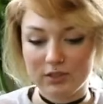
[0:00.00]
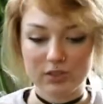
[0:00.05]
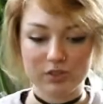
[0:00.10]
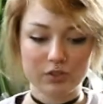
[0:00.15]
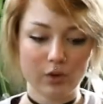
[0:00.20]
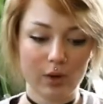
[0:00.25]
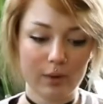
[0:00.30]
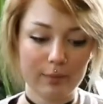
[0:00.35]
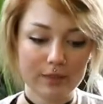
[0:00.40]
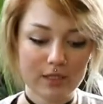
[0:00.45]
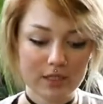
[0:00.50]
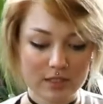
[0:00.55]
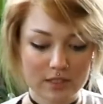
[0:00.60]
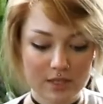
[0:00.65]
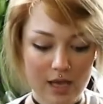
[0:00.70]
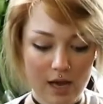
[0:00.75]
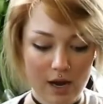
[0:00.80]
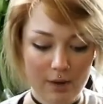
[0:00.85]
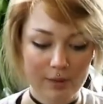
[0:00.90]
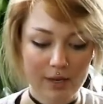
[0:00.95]
so I'm gonna
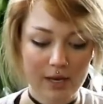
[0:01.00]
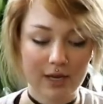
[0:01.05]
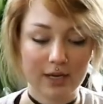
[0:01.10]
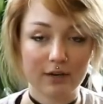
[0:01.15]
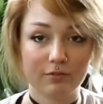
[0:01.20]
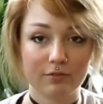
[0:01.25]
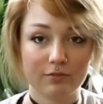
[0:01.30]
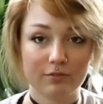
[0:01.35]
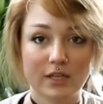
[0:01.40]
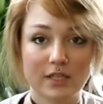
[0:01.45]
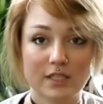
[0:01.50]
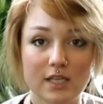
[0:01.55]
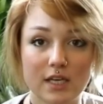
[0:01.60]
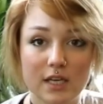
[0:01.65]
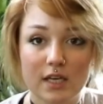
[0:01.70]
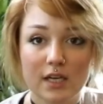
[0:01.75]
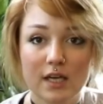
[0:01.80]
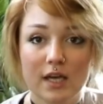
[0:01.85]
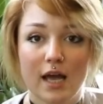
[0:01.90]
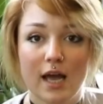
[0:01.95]
see how many I can fit
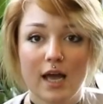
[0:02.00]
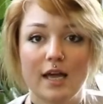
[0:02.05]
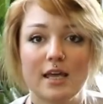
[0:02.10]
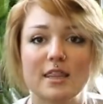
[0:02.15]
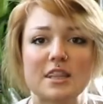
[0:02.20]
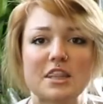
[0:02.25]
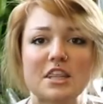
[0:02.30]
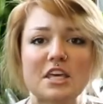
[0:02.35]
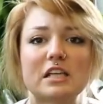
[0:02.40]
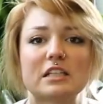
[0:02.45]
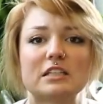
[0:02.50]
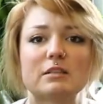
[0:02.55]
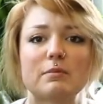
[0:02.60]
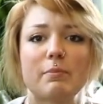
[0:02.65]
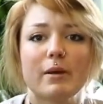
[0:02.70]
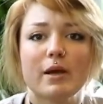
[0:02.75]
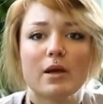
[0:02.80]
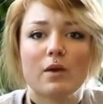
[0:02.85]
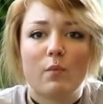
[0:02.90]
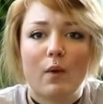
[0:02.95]
in this
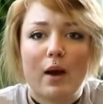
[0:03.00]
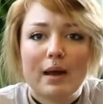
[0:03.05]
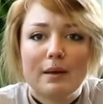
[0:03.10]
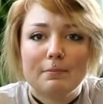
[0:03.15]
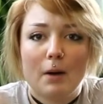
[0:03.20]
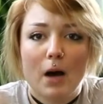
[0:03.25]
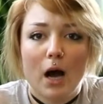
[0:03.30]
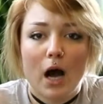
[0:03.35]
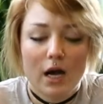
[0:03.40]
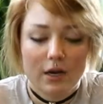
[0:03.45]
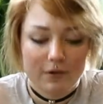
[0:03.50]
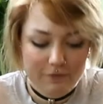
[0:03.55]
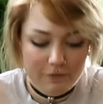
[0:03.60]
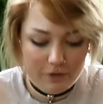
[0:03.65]
big white pot